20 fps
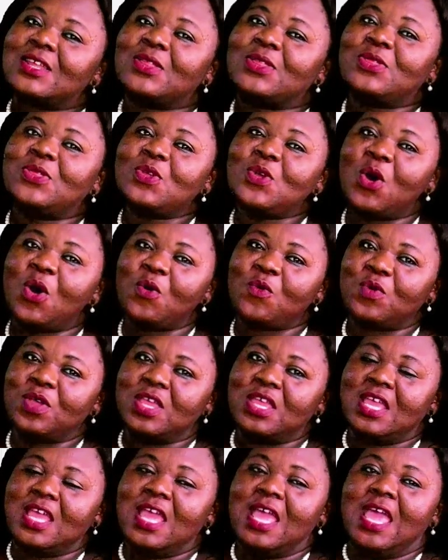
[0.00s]
theory,
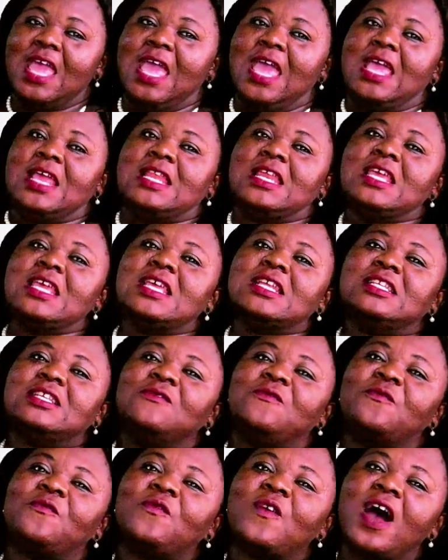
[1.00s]
and he
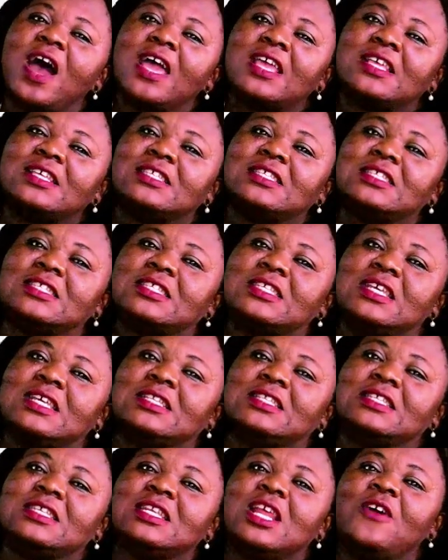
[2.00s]
defines
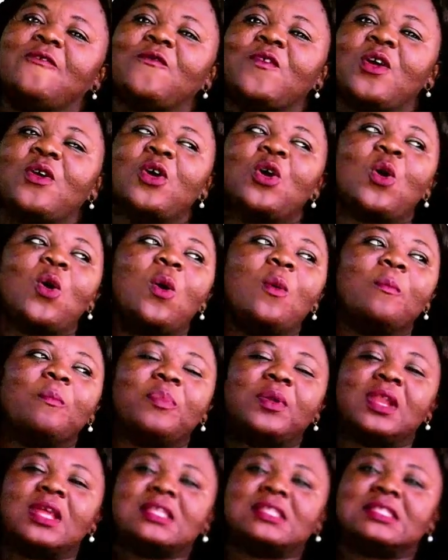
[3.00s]
it in a very
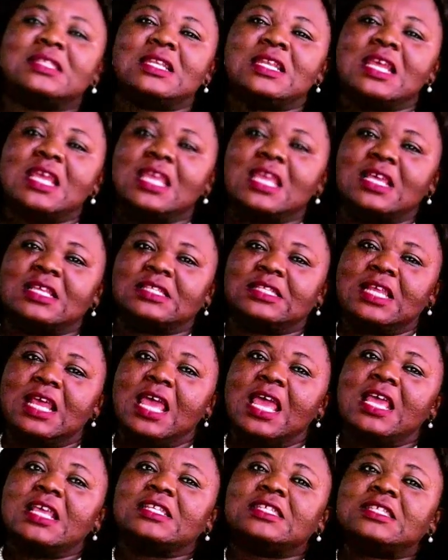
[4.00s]
complex layers.
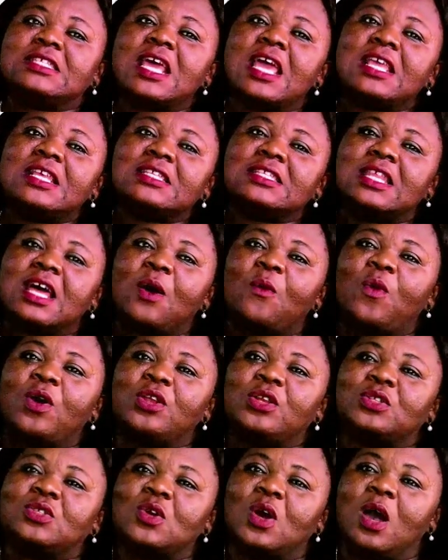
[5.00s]
He says that
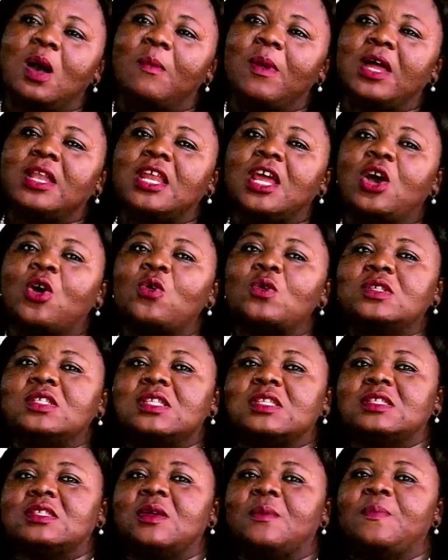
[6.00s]
when you talk about the
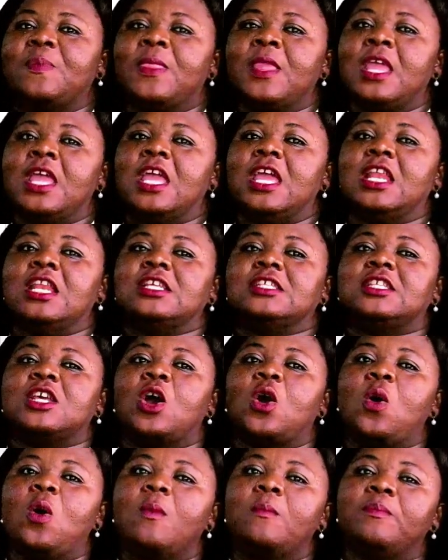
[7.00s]
ecosystem, it is a
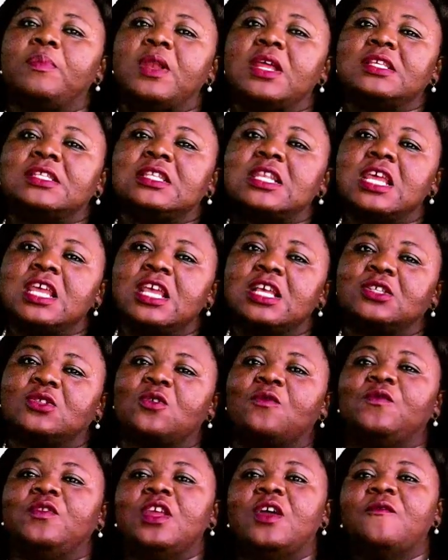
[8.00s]
complex layers
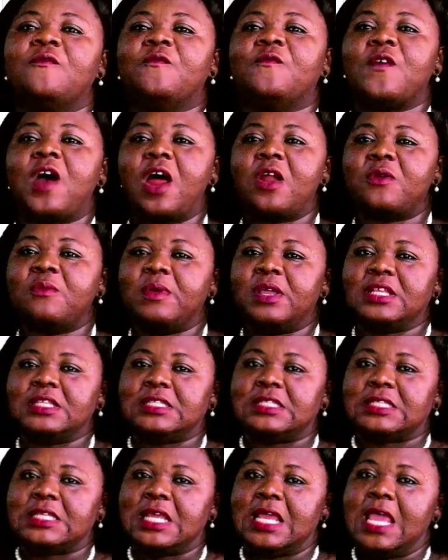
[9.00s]
of the environment,
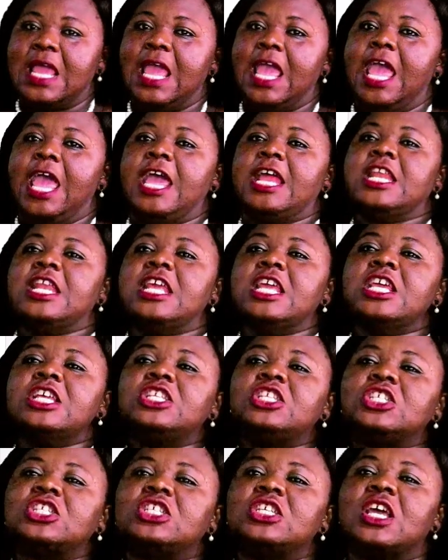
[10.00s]
and
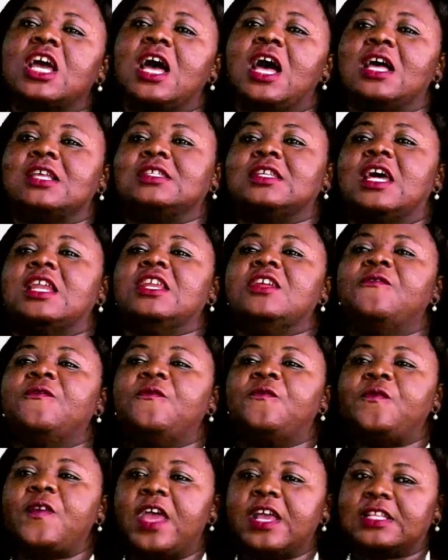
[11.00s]
each has an
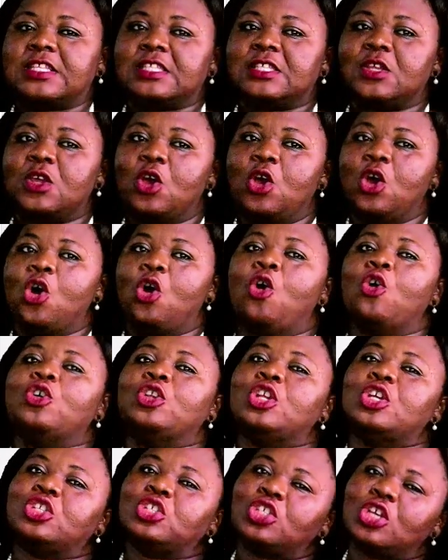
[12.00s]
effect on
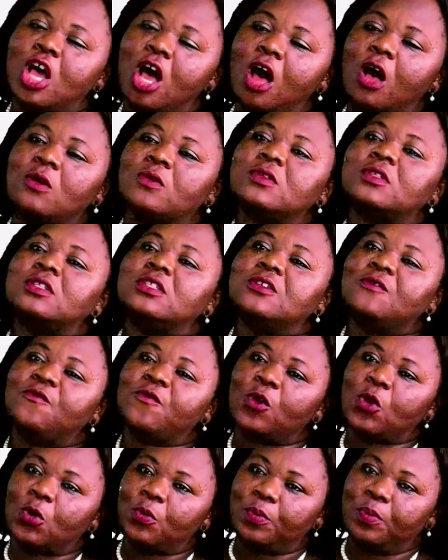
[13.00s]
the child's
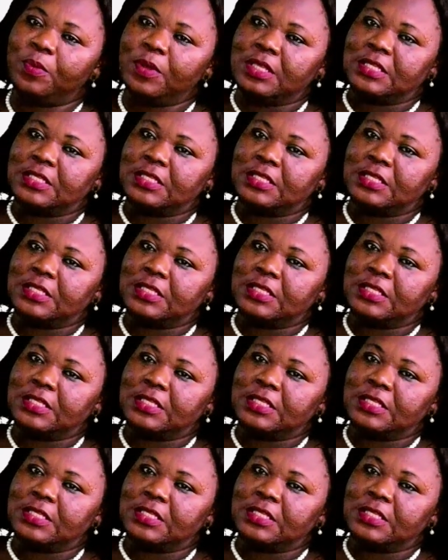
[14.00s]
development.